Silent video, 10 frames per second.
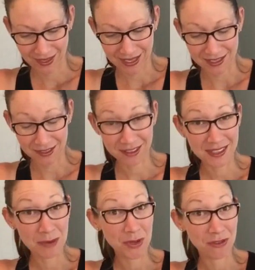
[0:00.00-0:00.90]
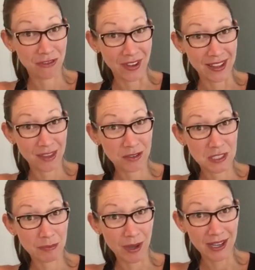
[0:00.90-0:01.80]
Another thing, when you find those
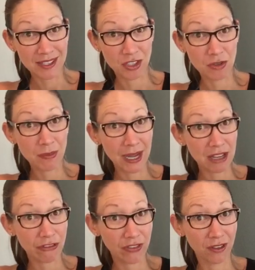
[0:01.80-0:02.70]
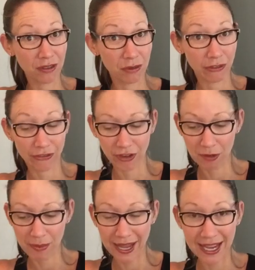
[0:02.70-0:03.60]
spots, you might feel the
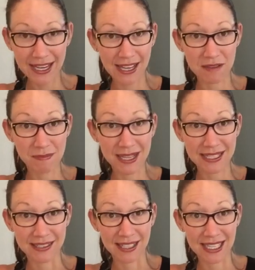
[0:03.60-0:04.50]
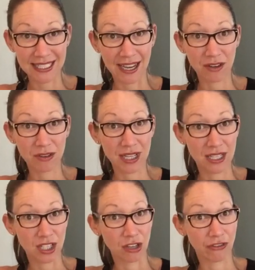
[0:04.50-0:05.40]
referral pain. It may zing down
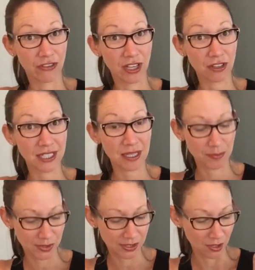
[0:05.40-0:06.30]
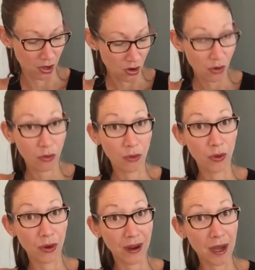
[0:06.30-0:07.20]
into your fingertips
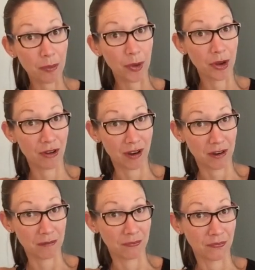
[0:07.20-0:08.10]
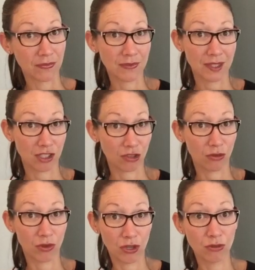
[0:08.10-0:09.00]
or up your arm.
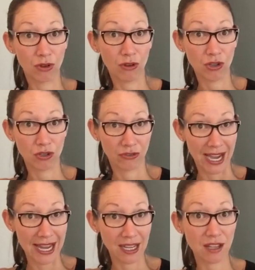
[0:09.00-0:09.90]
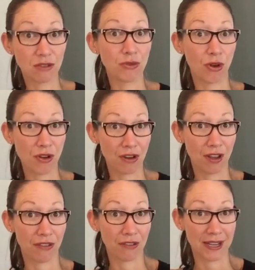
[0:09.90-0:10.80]
So you know you've got it, you know you're
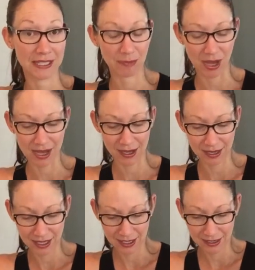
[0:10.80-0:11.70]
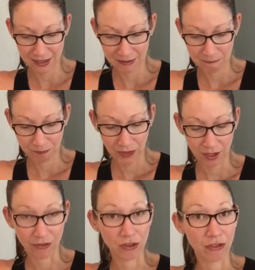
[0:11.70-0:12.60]
on the right spot
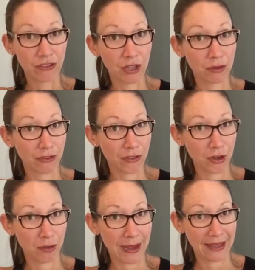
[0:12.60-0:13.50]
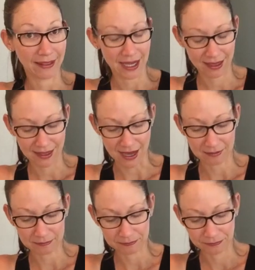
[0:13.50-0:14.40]
if you feel referral pain like
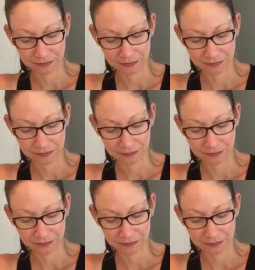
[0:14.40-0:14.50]
that.